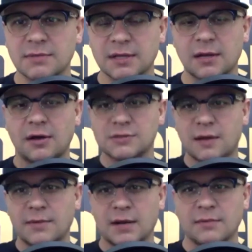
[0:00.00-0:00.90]
But then also,
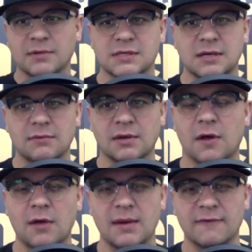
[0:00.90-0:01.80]
I've been able to see it with
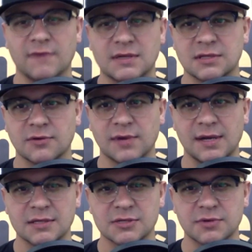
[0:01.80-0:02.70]
all my friends in the green
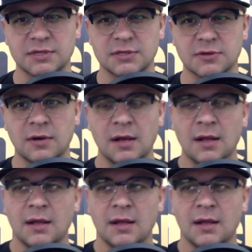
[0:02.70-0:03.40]
industry too.